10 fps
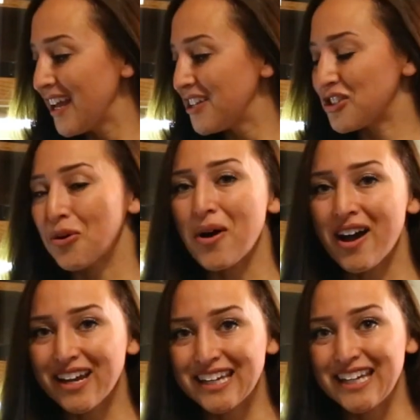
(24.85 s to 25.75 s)
So
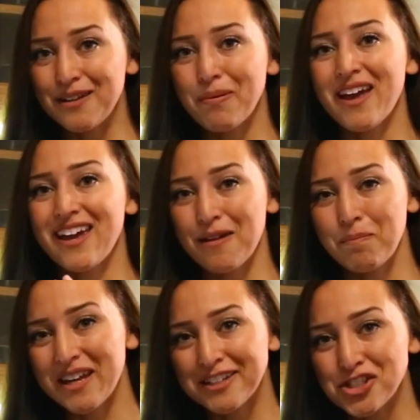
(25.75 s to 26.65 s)
I keep a
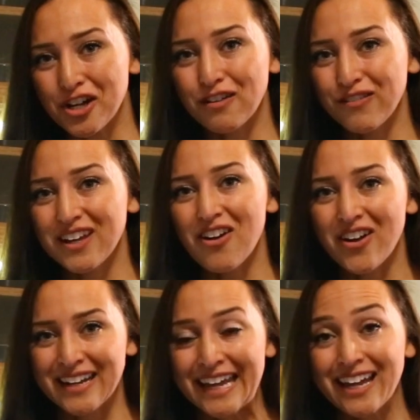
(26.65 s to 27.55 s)
big jug of it
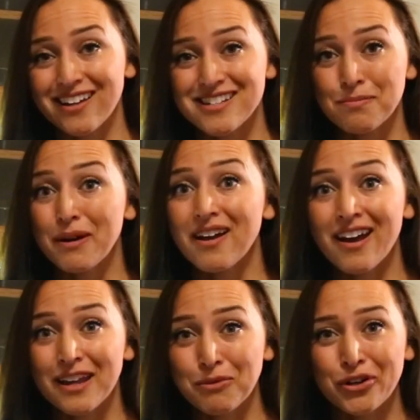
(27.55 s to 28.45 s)
on hand, but I
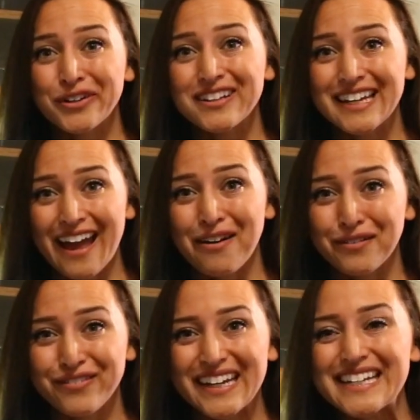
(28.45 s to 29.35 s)
am currently out
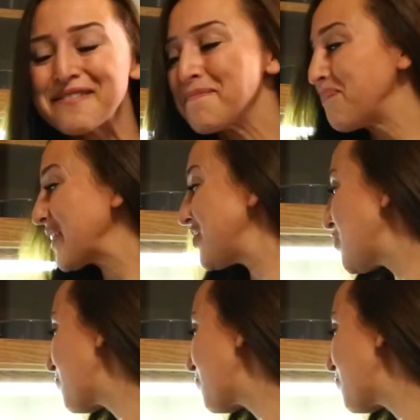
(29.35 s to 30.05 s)
of it. So